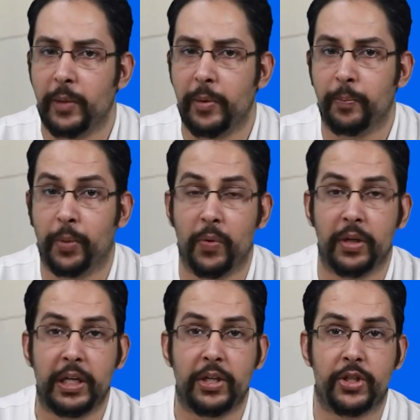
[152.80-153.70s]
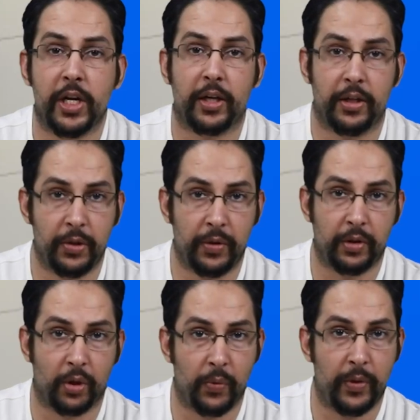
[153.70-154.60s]
keeping poverty in check during
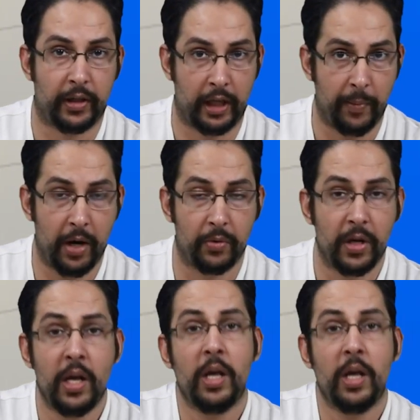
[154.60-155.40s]
the COVID came out,